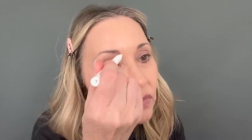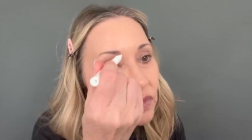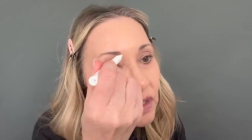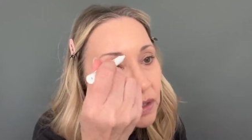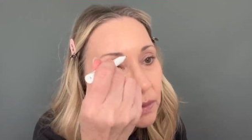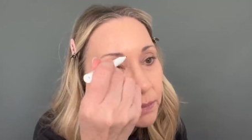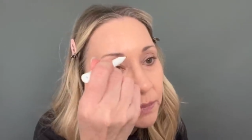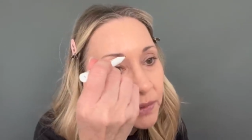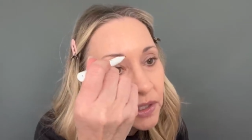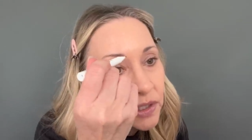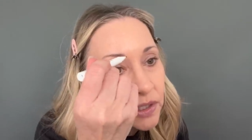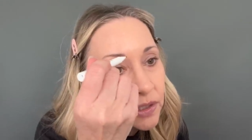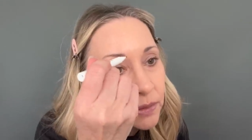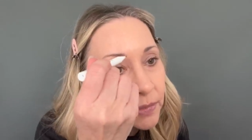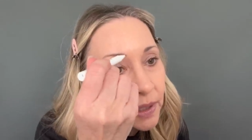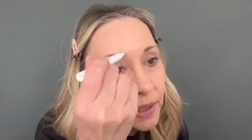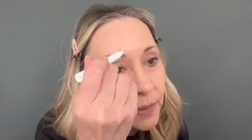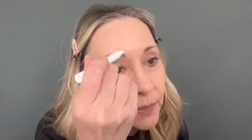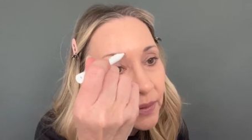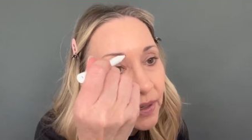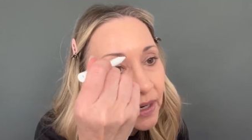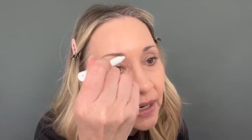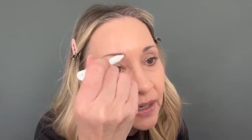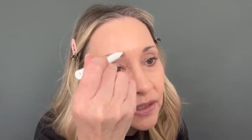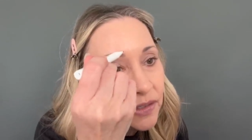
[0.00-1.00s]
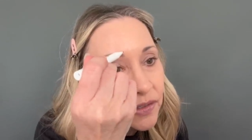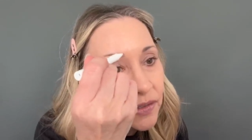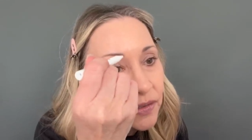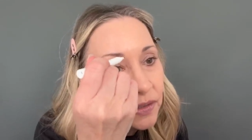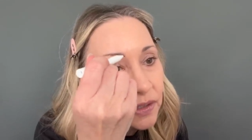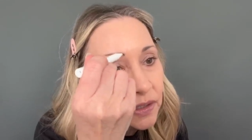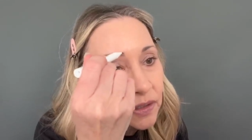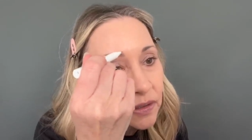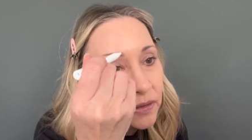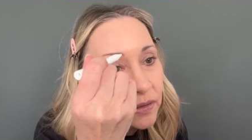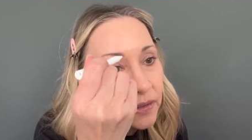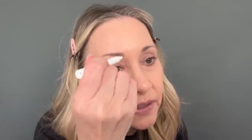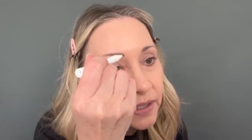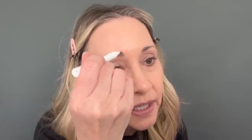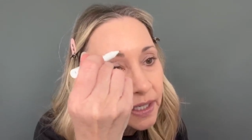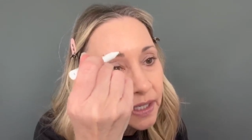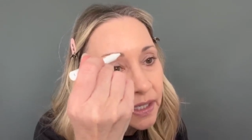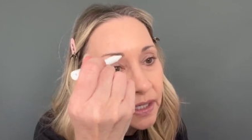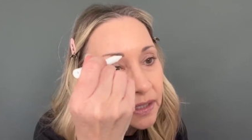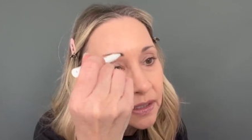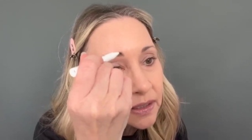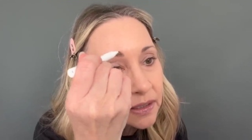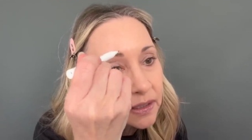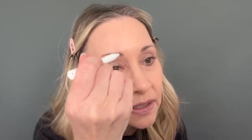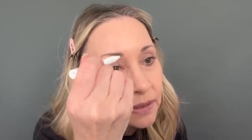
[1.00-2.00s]
let me do my brows real quick.
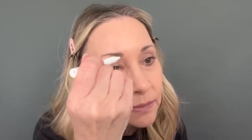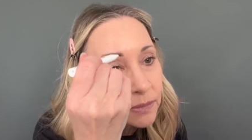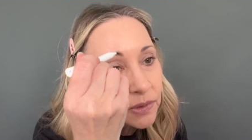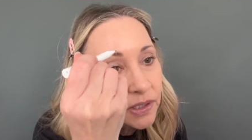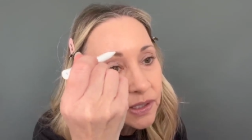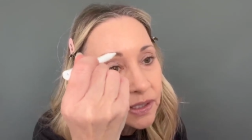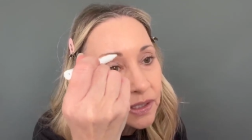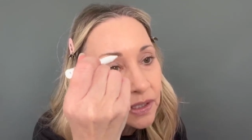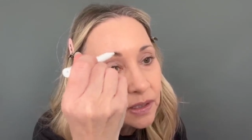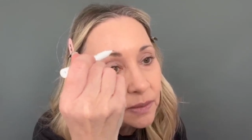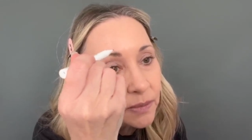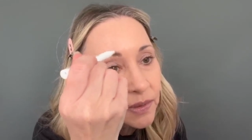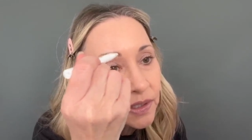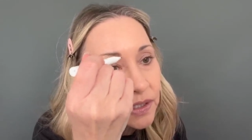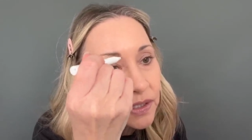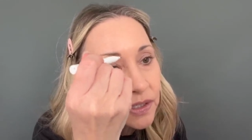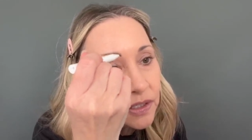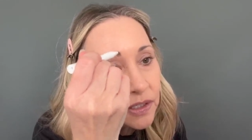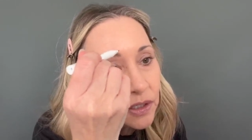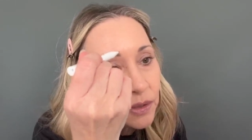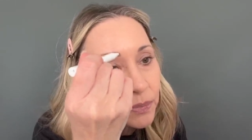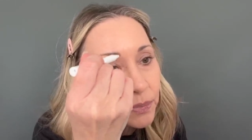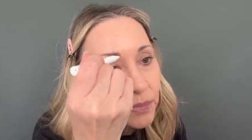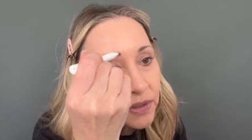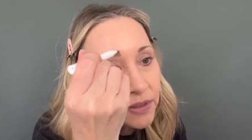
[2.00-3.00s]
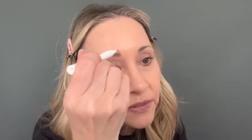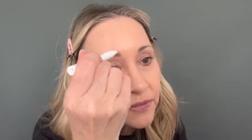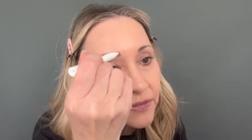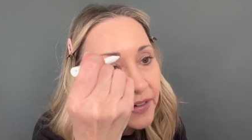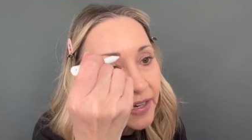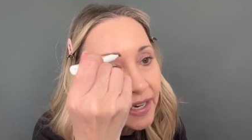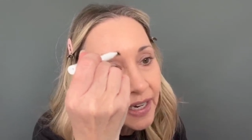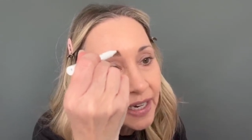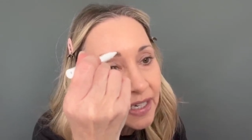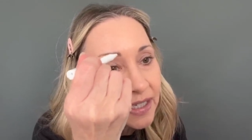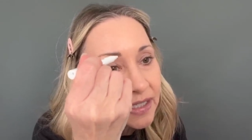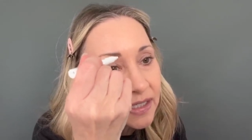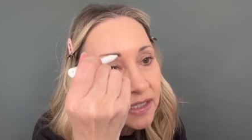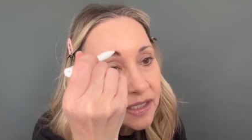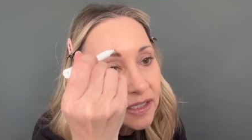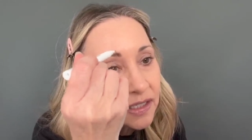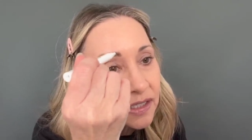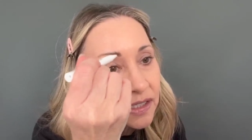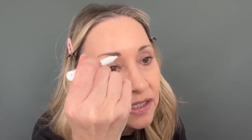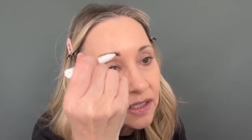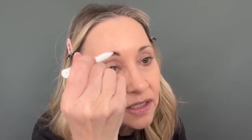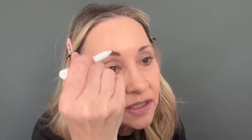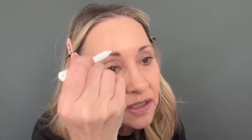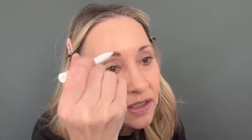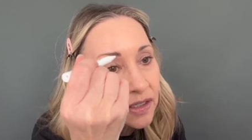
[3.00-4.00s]
I'm just going to be super
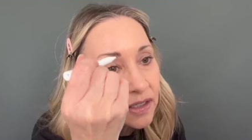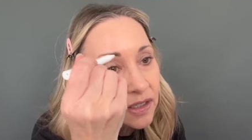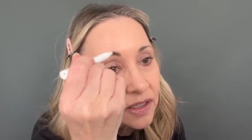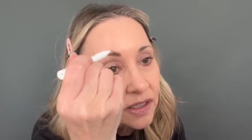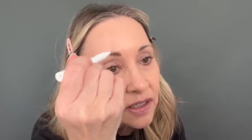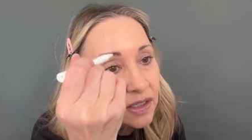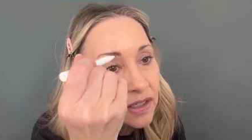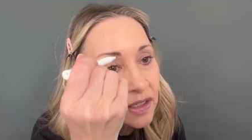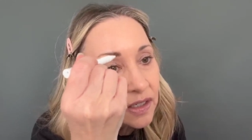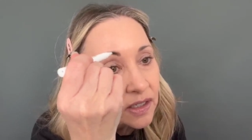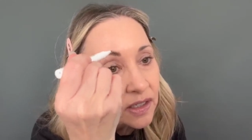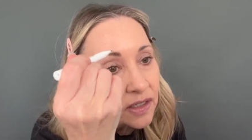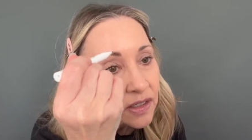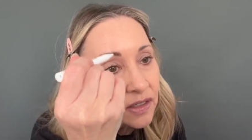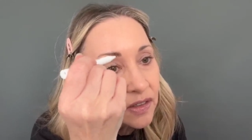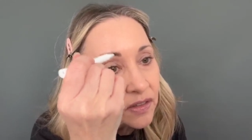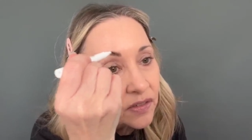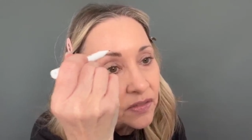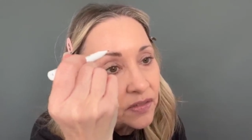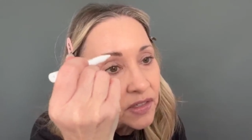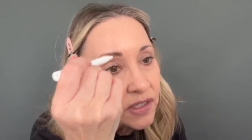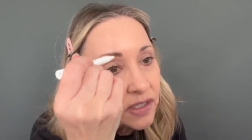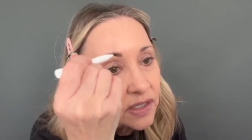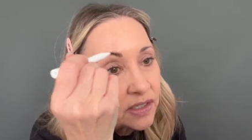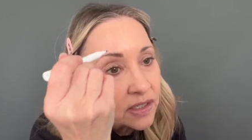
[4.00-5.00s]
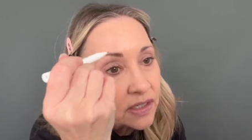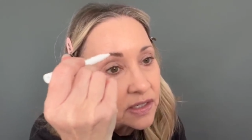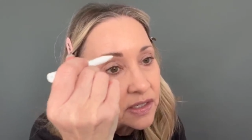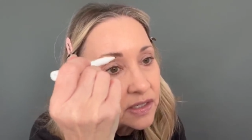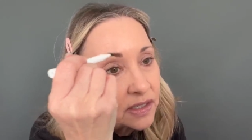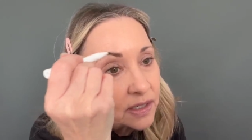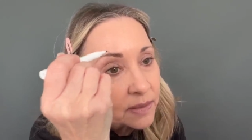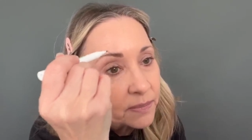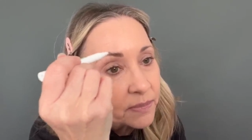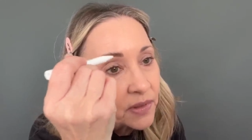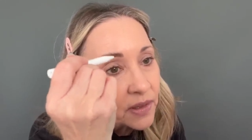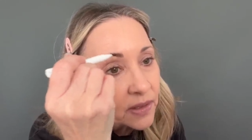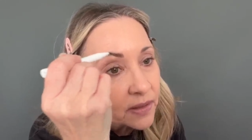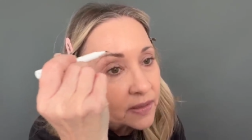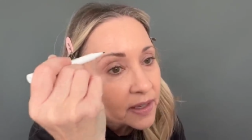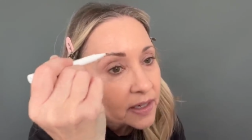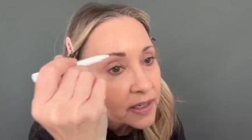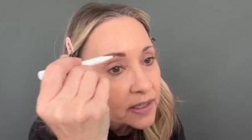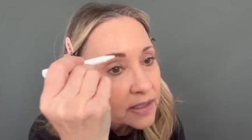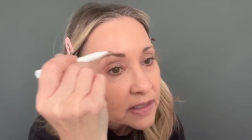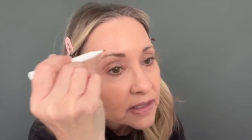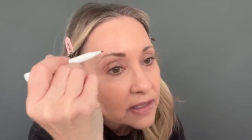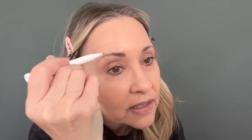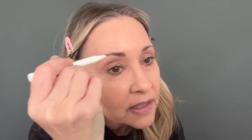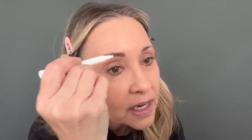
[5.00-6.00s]
fast. This is something that
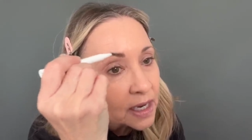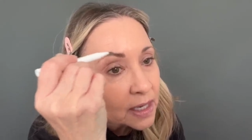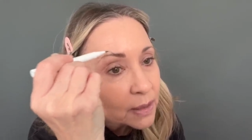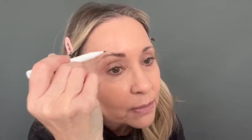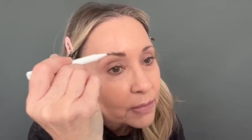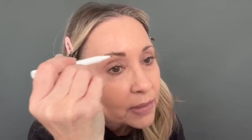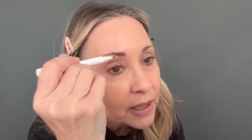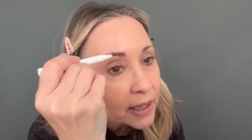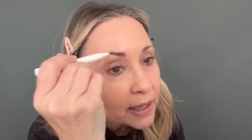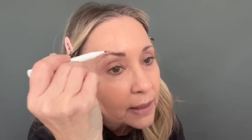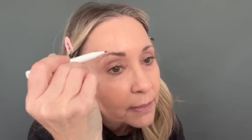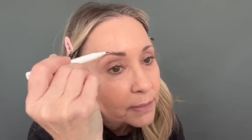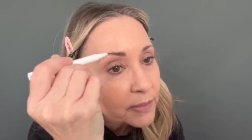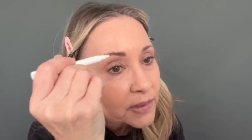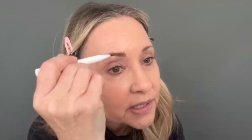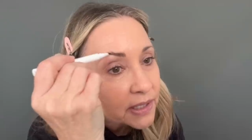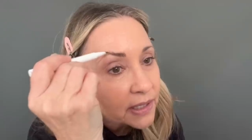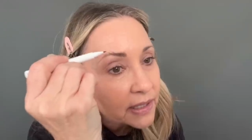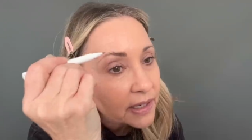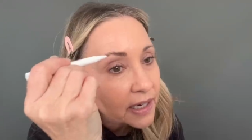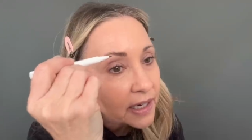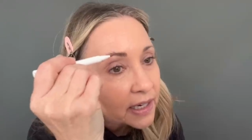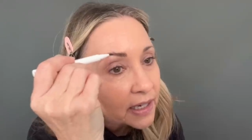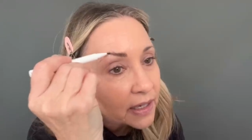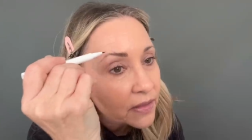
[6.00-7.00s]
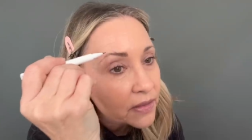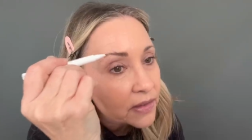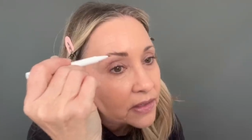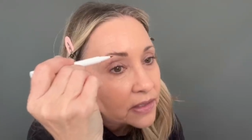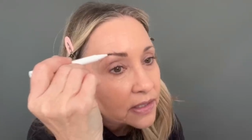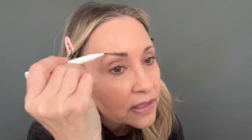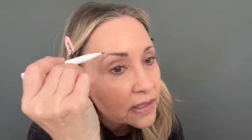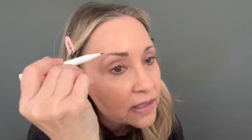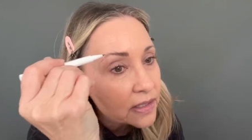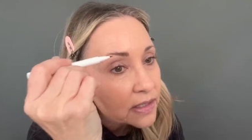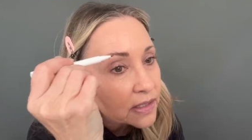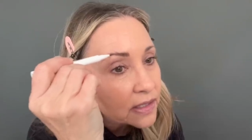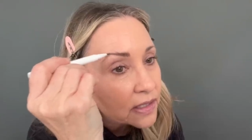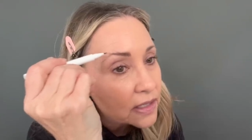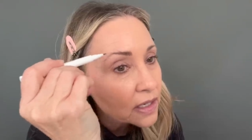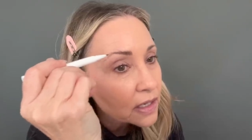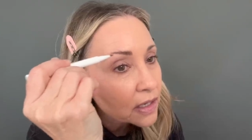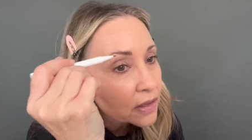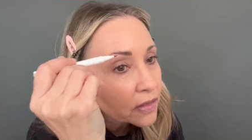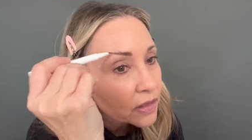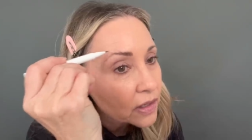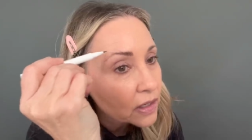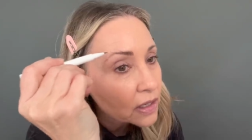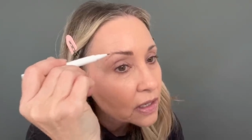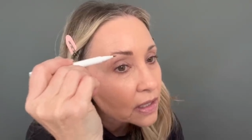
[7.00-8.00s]
is not mob today. This is
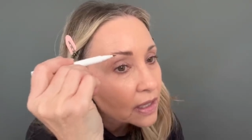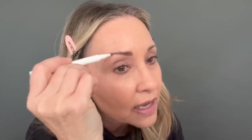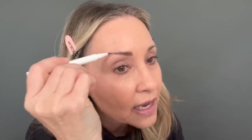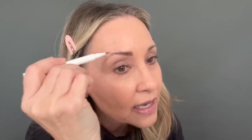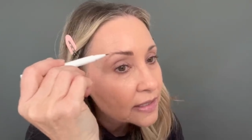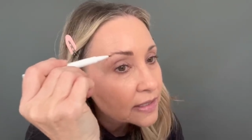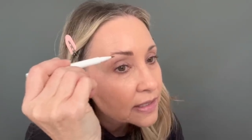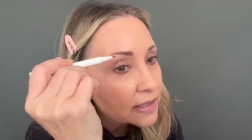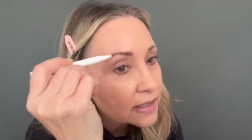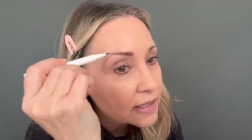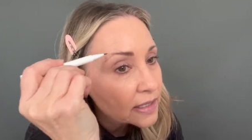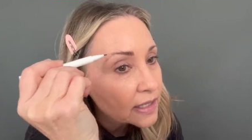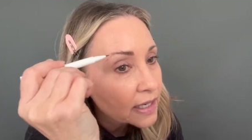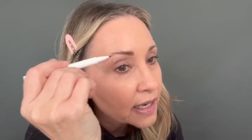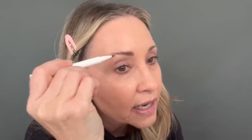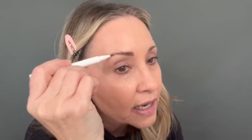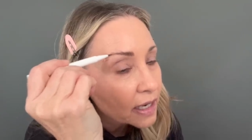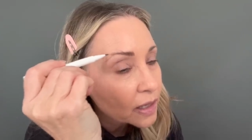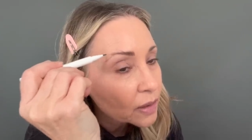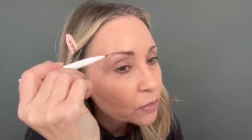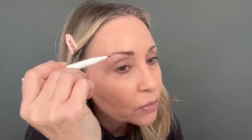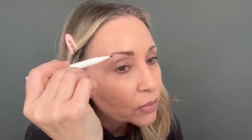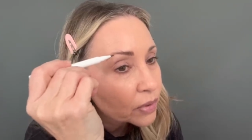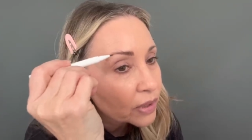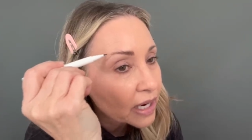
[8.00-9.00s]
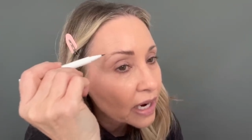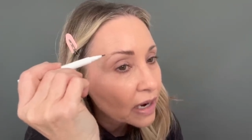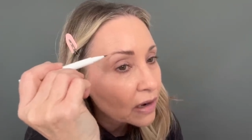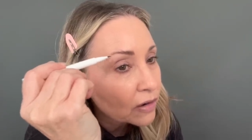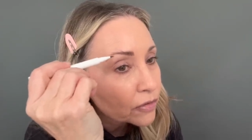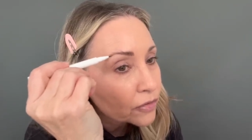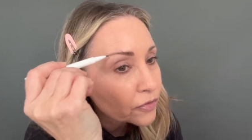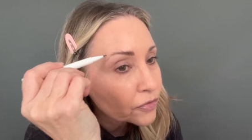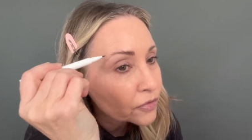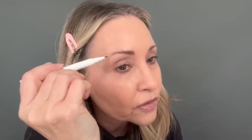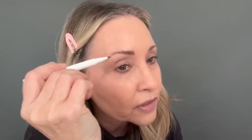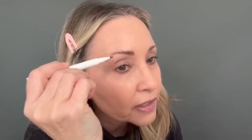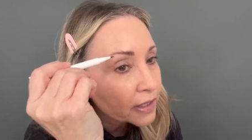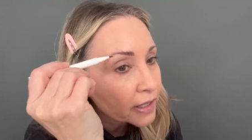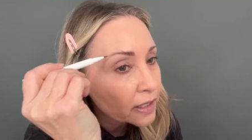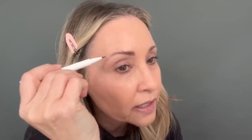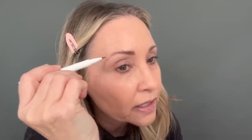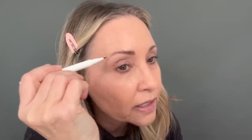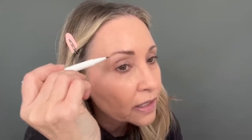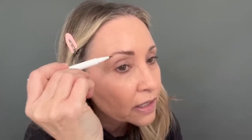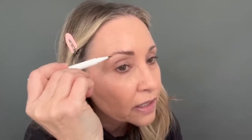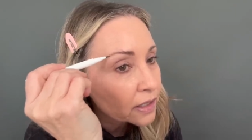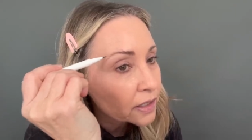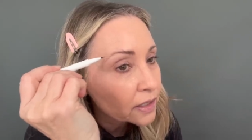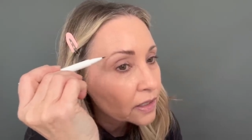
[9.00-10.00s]
the Glossier Brow
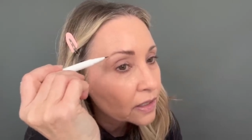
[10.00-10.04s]
Flick.